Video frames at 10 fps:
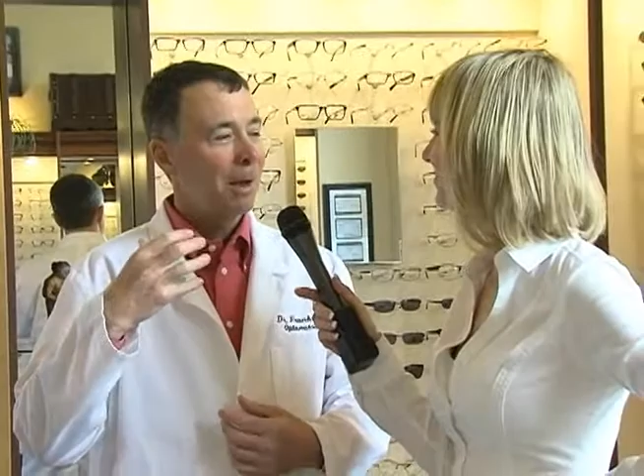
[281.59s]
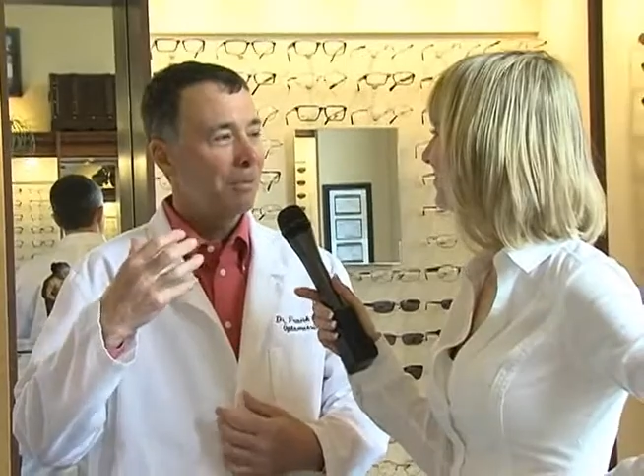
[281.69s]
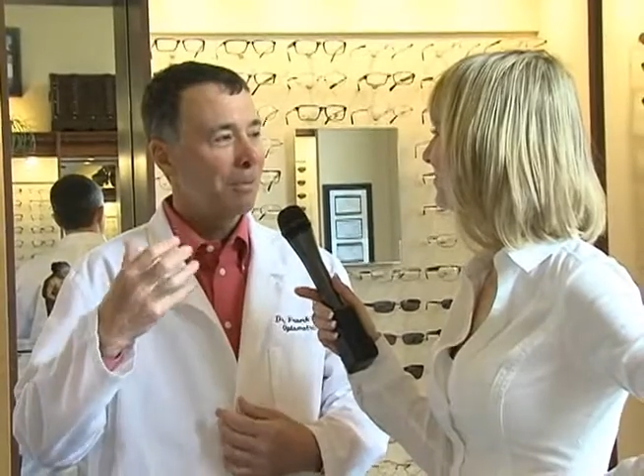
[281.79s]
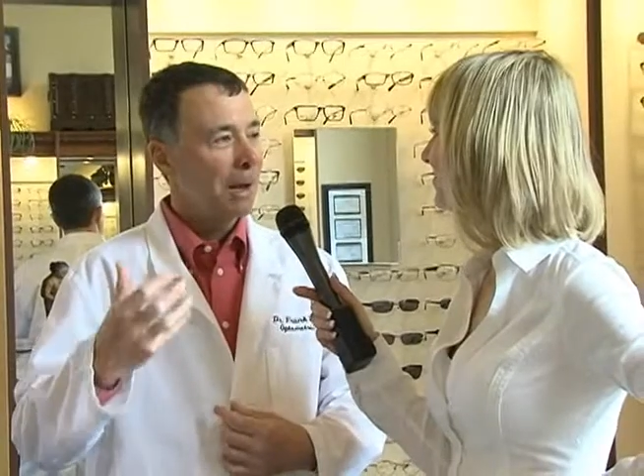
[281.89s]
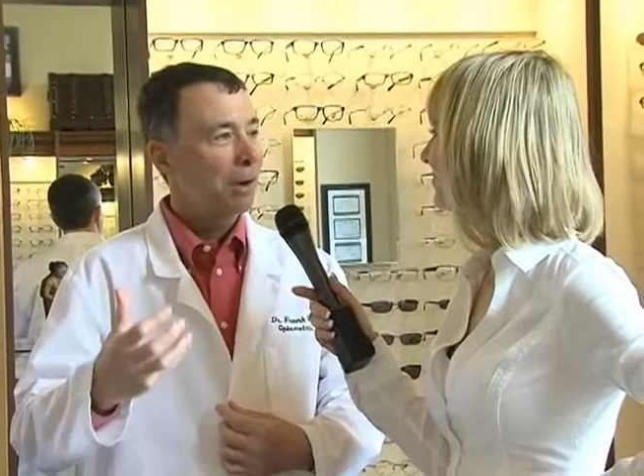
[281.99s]

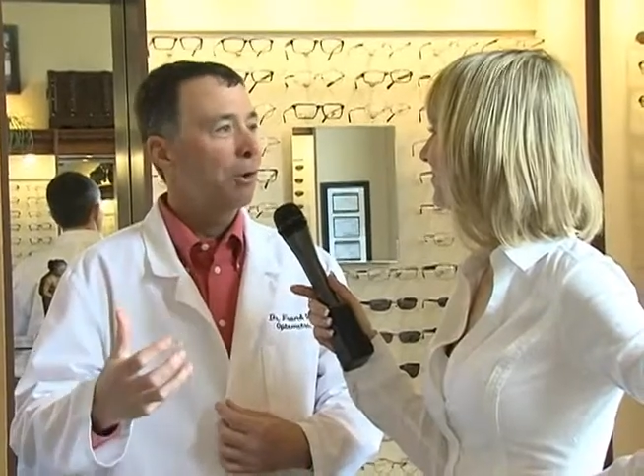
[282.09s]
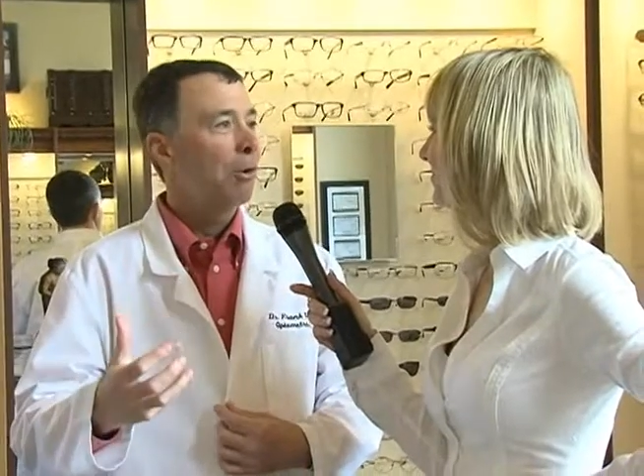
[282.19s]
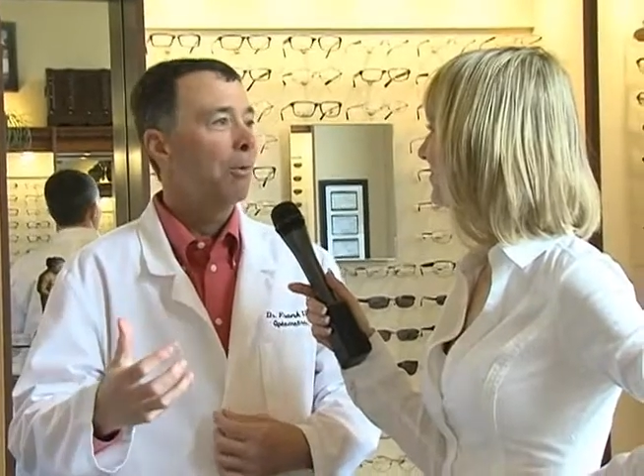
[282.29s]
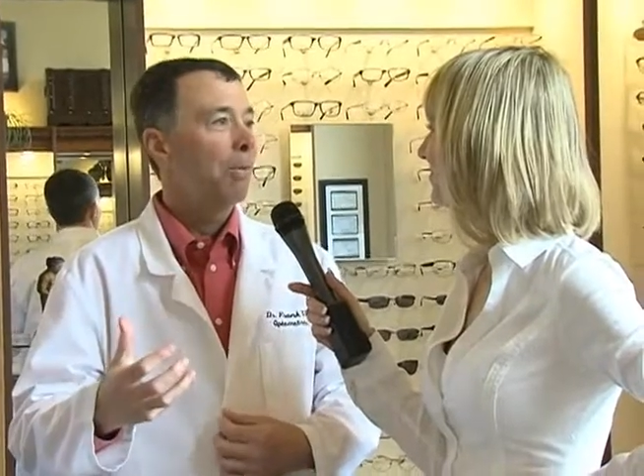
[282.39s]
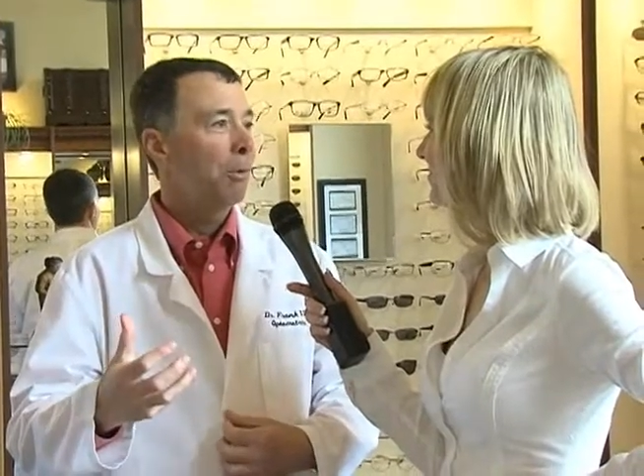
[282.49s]

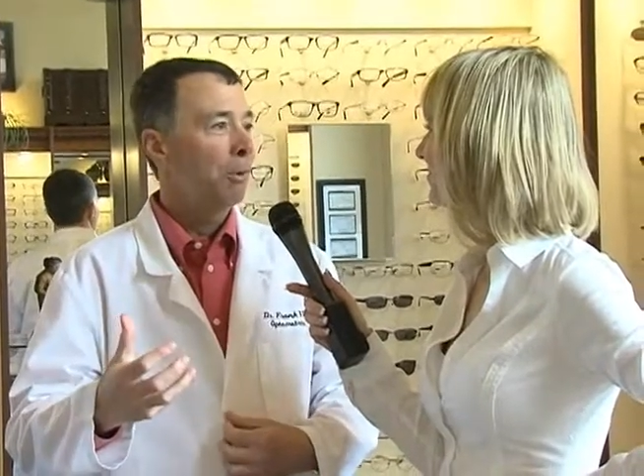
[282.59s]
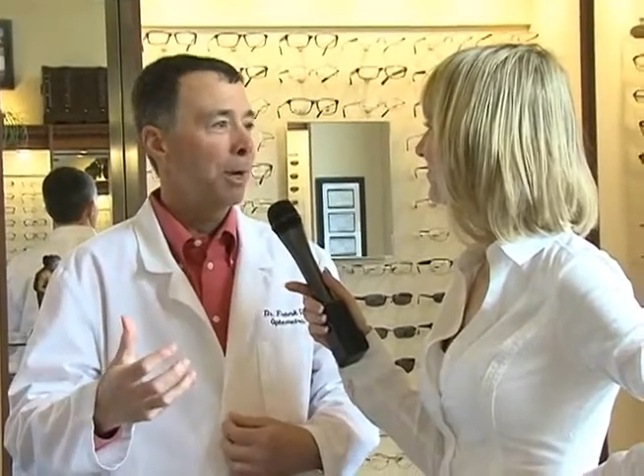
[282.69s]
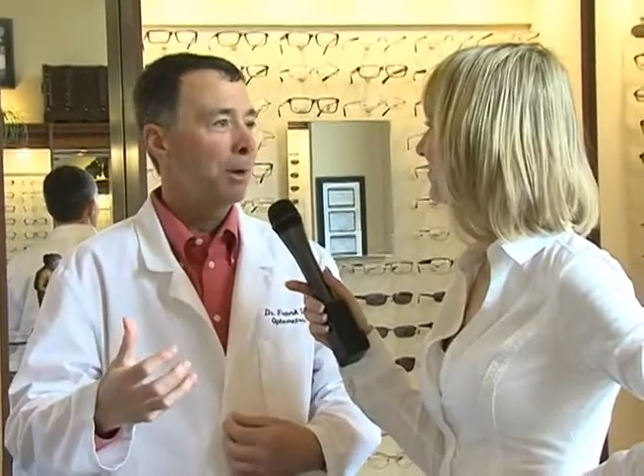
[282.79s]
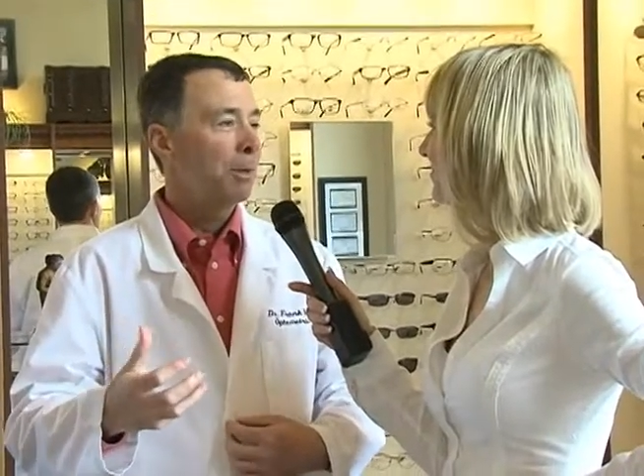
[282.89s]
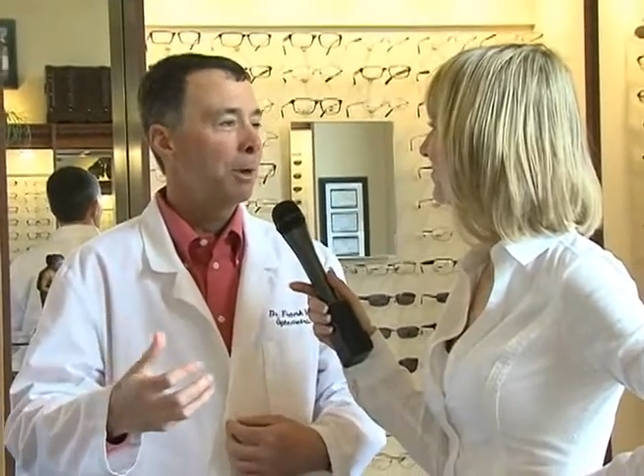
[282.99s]
medical
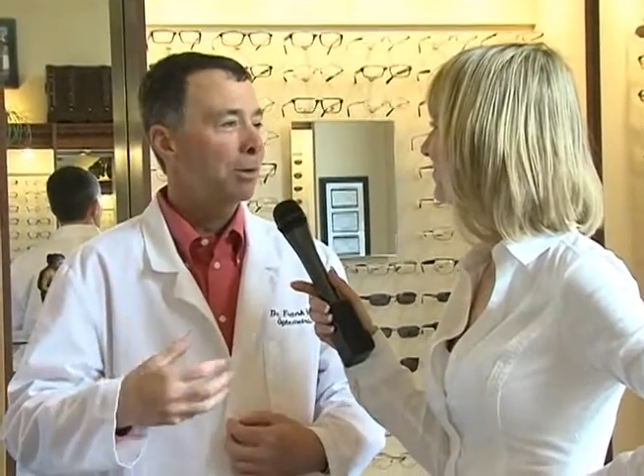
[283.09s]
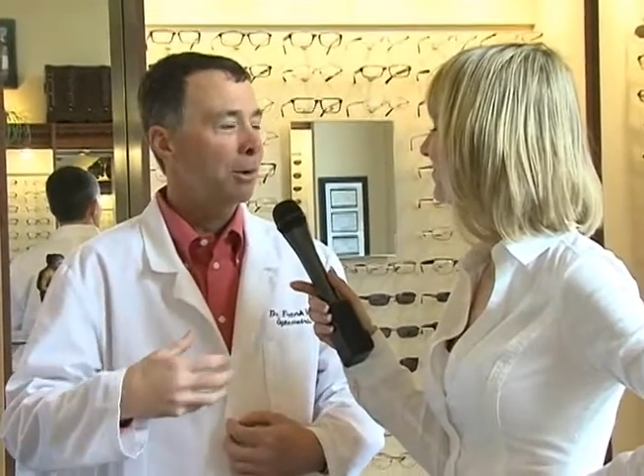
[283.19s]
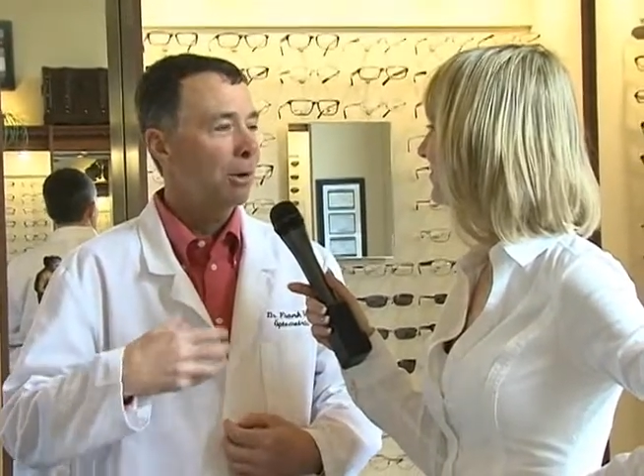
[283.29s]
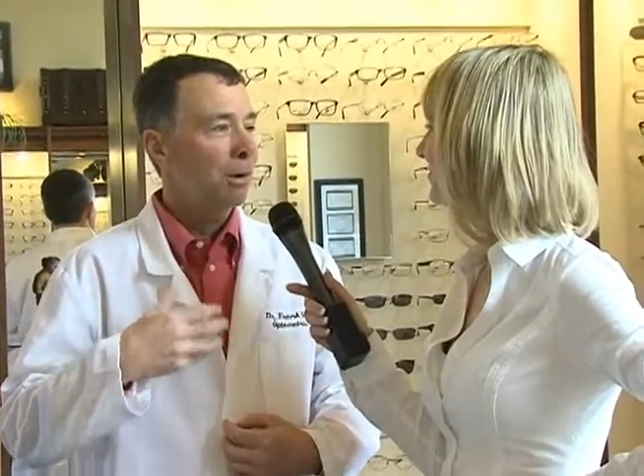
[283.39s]
point, but it's all,